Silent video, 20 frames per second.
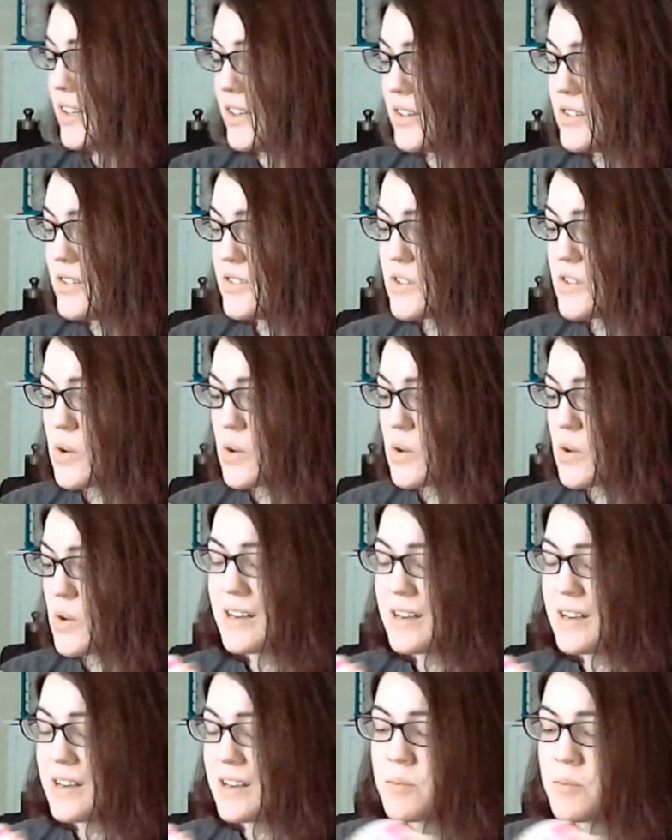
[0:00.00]
So my
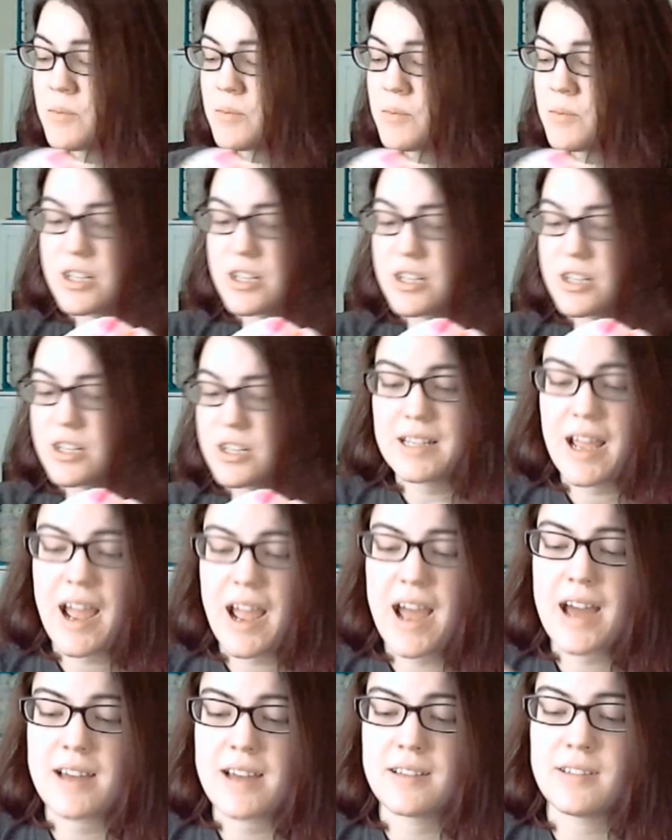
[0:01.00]
knitting project
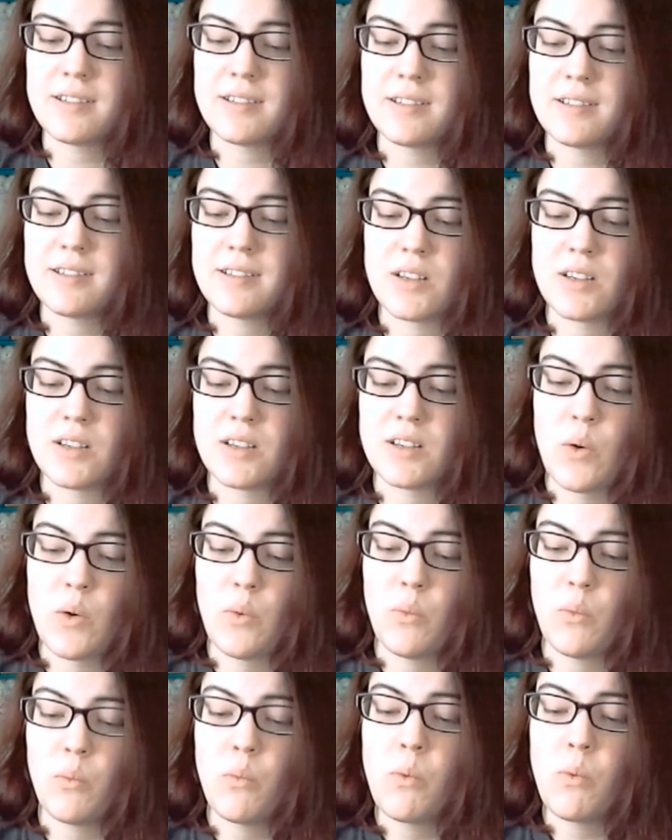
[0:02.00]
has
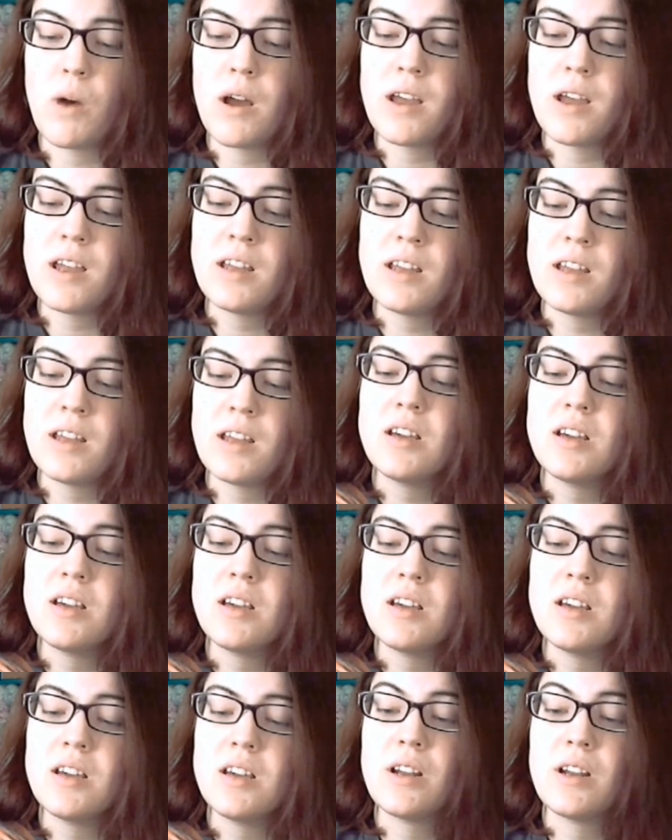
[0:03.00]
one
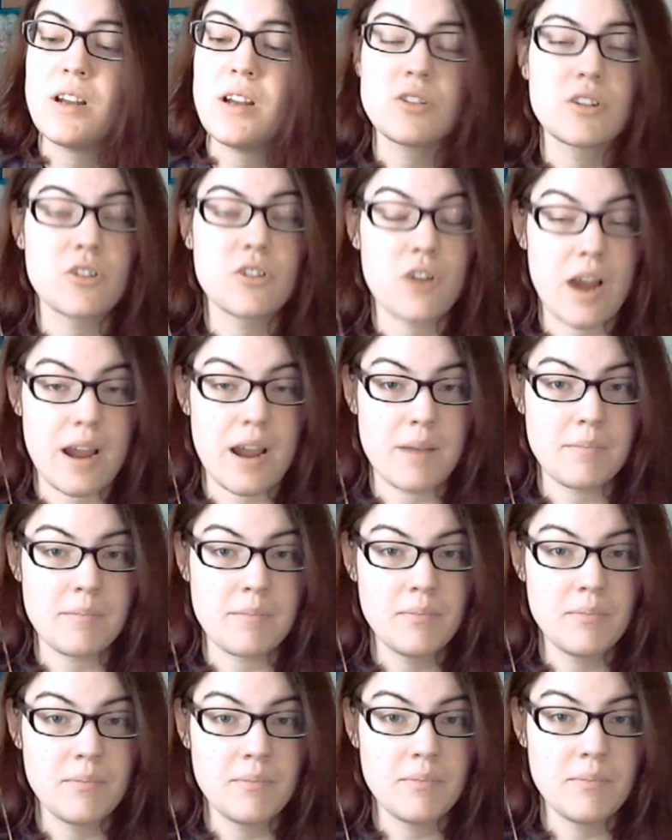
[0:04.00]
100 gram
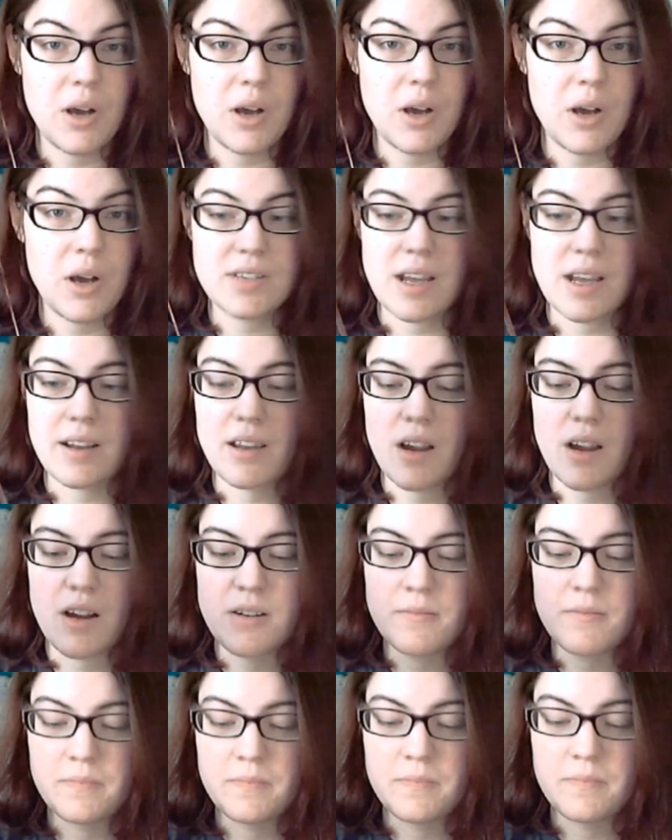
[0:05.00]
ball of sock
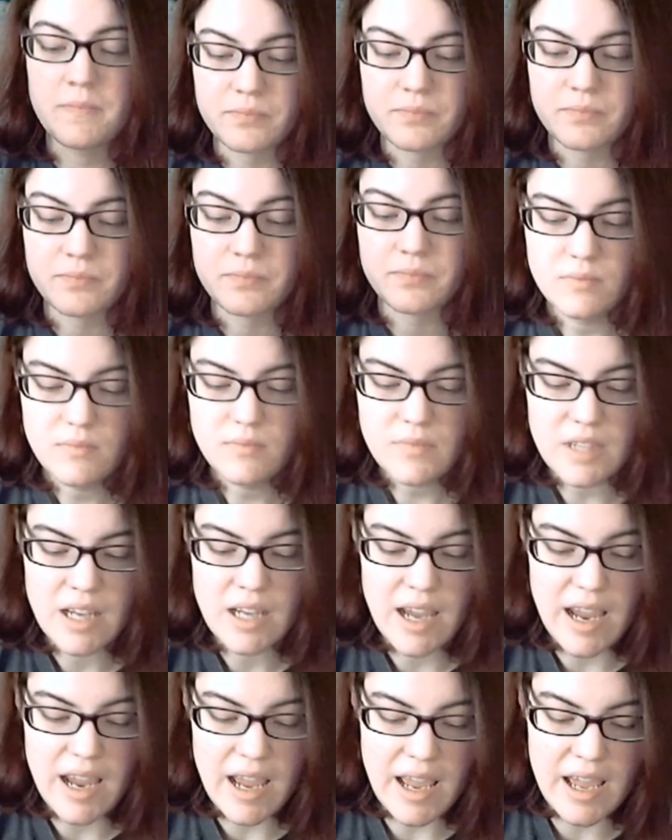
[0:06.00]
yarn
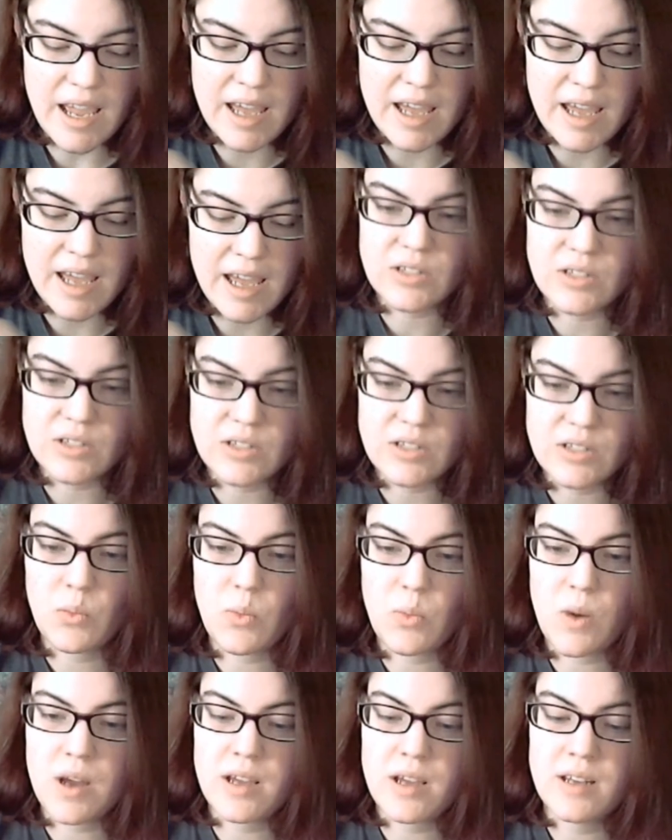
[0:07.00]
and
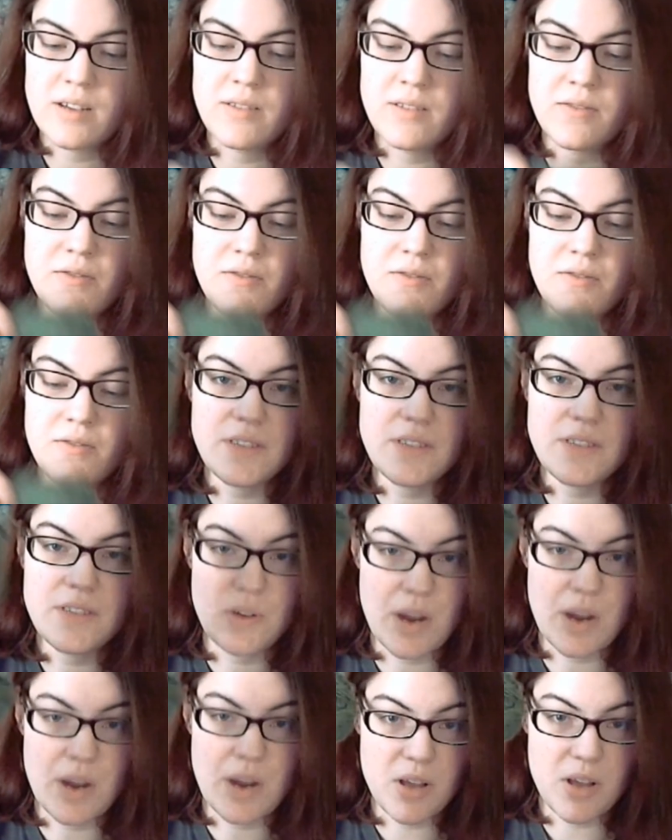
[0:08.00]
one 50
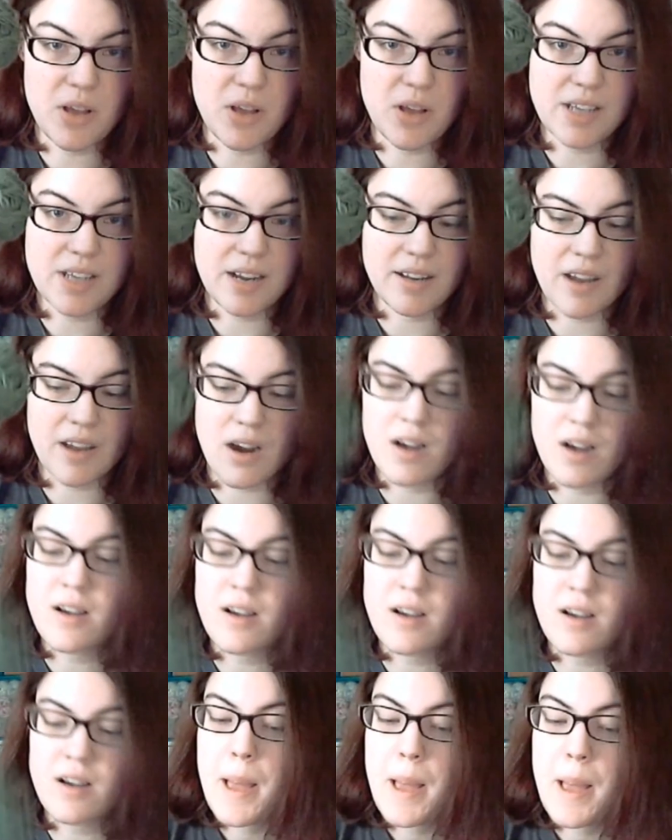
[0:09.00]
gram ball of sock yarn,
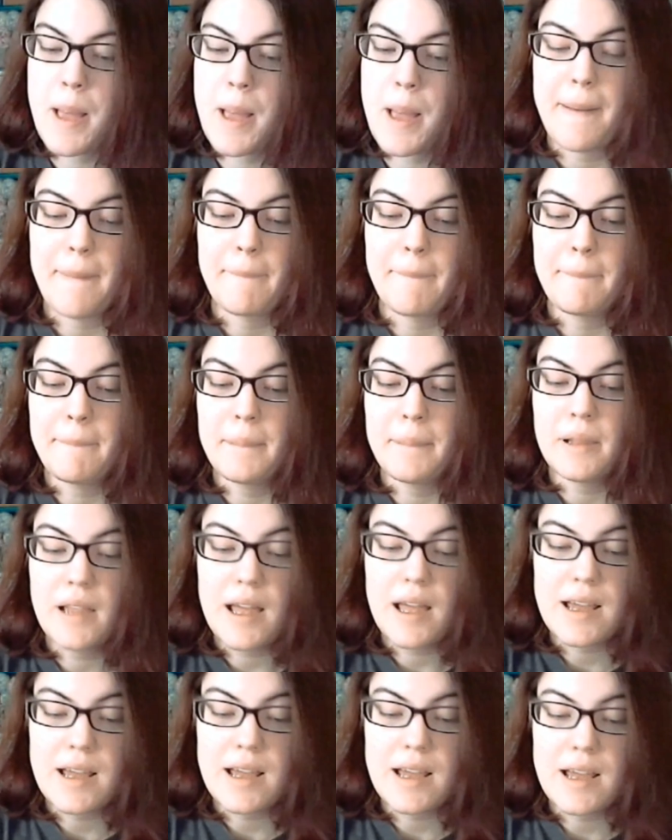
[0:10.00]

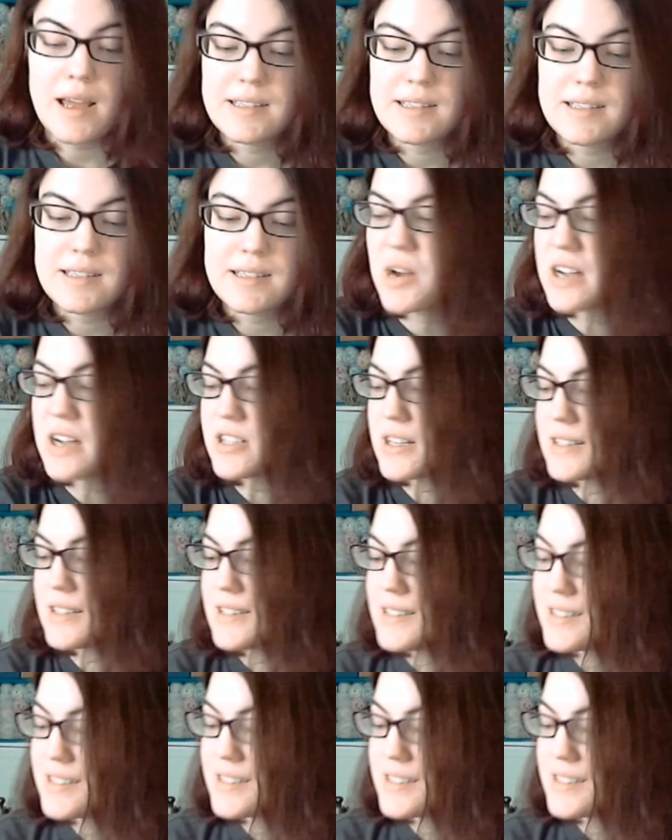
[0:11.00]
plus the project is